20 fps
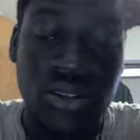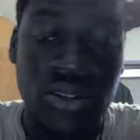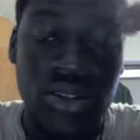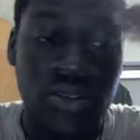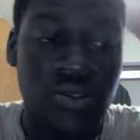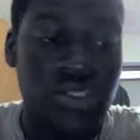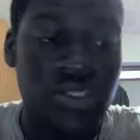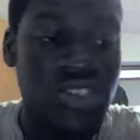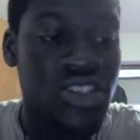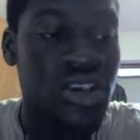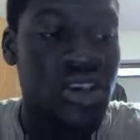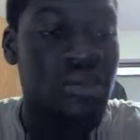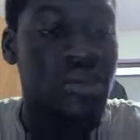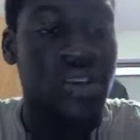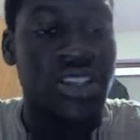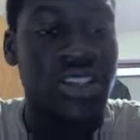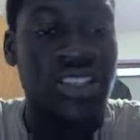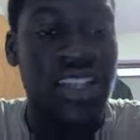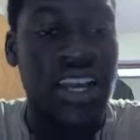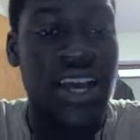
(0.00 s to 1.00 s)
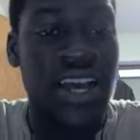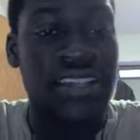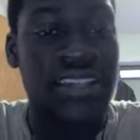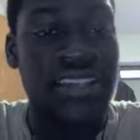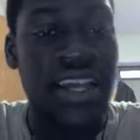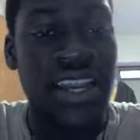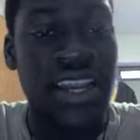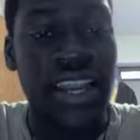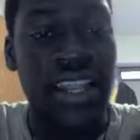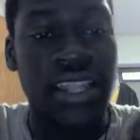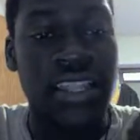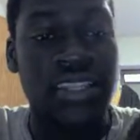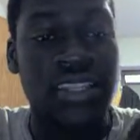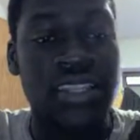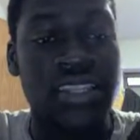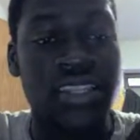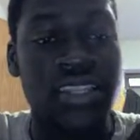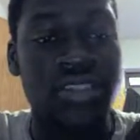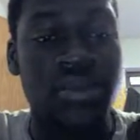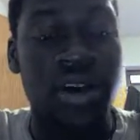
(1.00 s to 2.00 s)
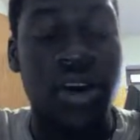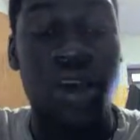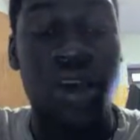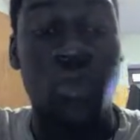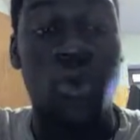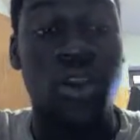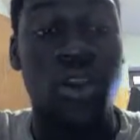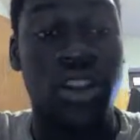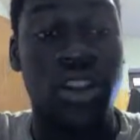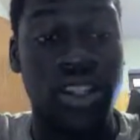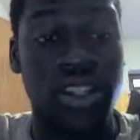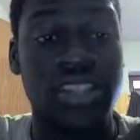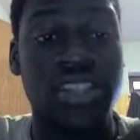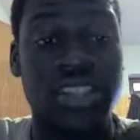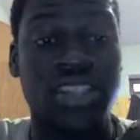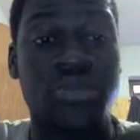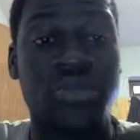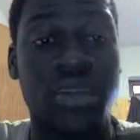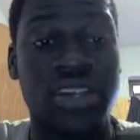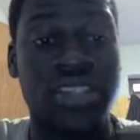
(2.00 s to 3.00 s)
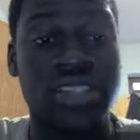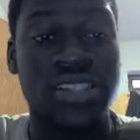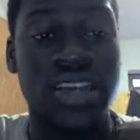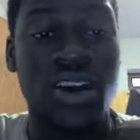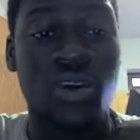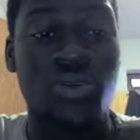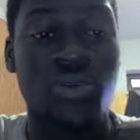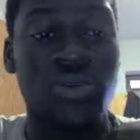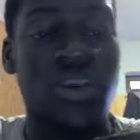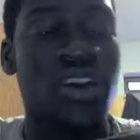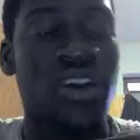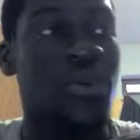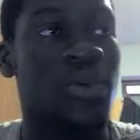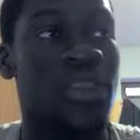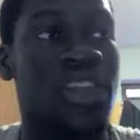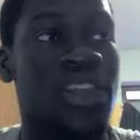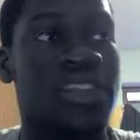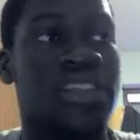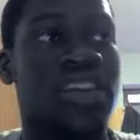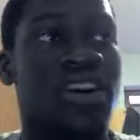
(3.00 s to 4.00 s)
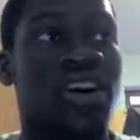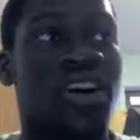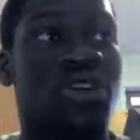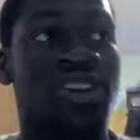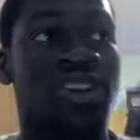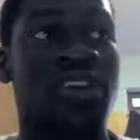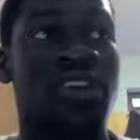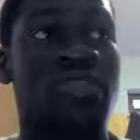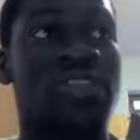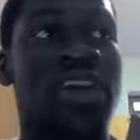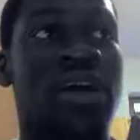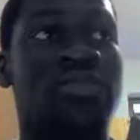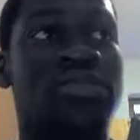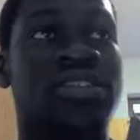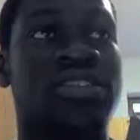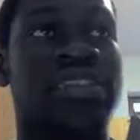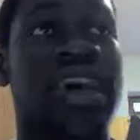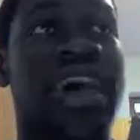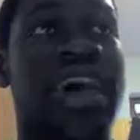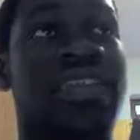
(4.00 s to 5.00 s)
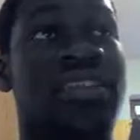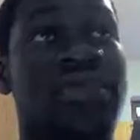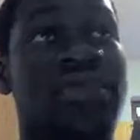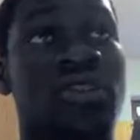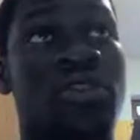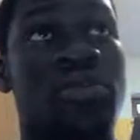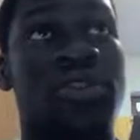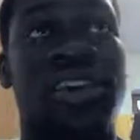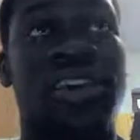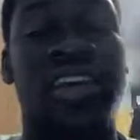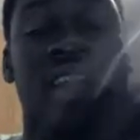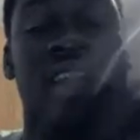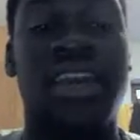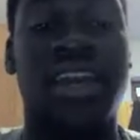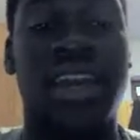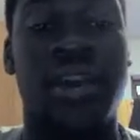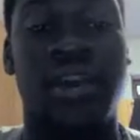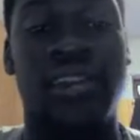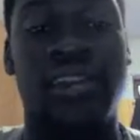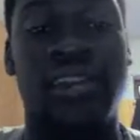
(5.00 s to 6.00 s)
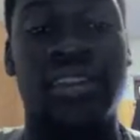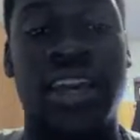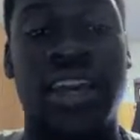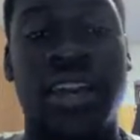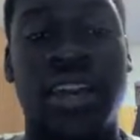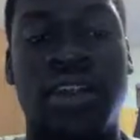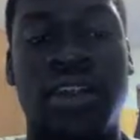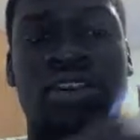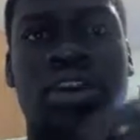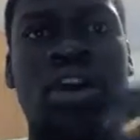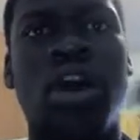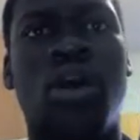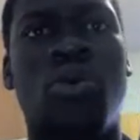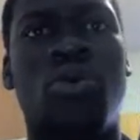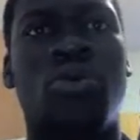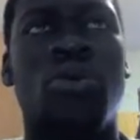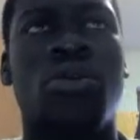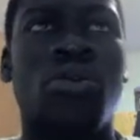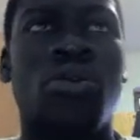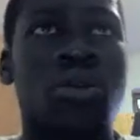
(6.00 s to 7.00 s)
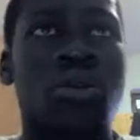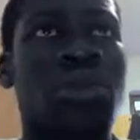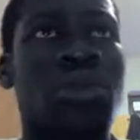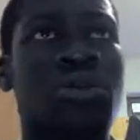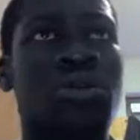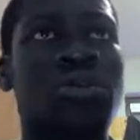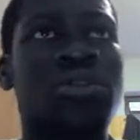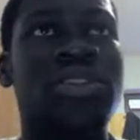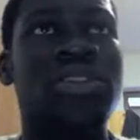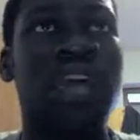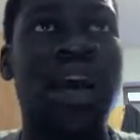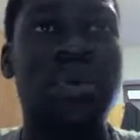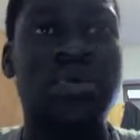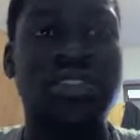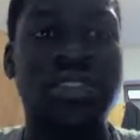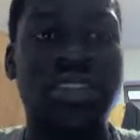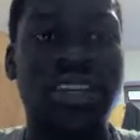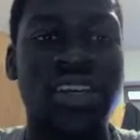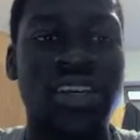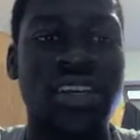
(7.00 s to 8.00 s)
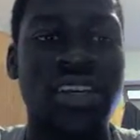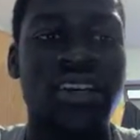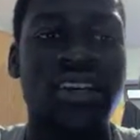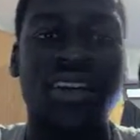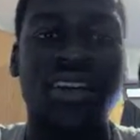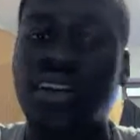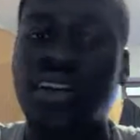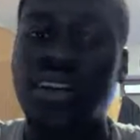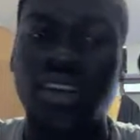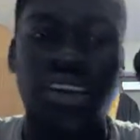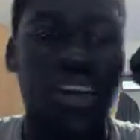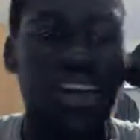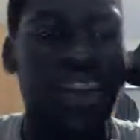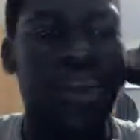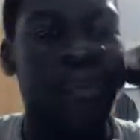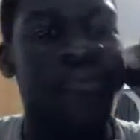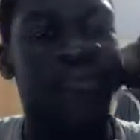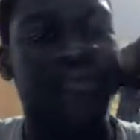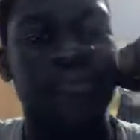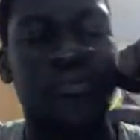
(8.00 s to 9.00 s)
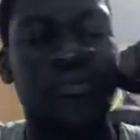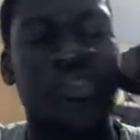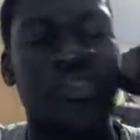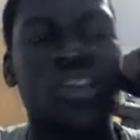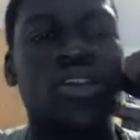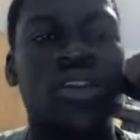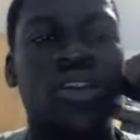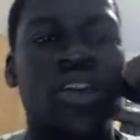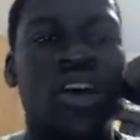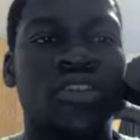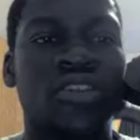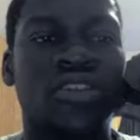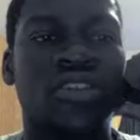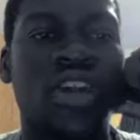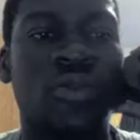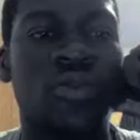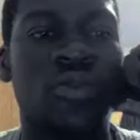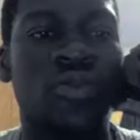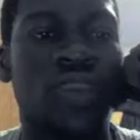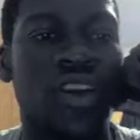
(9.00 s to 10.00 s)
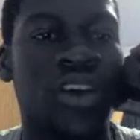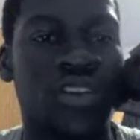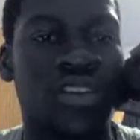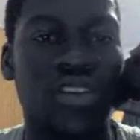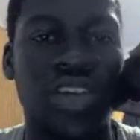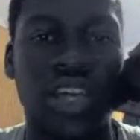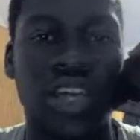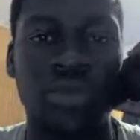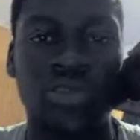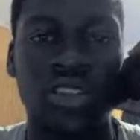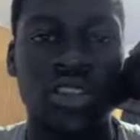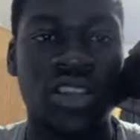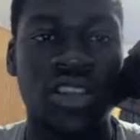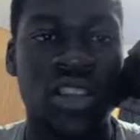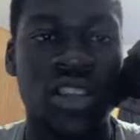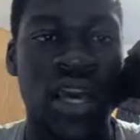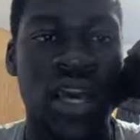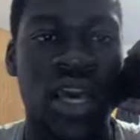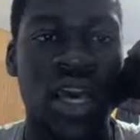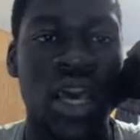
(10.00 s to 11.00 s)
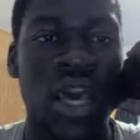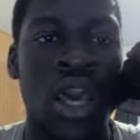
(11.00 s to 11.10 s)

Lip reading: For some reason, I decided I wouldn't listen to myself when they said, oh, Daniel Thomas is active and he'll be getting carries again. I was like, oh, well, let me put Thomas in. Yeah, lost a couple fantasy games because of that.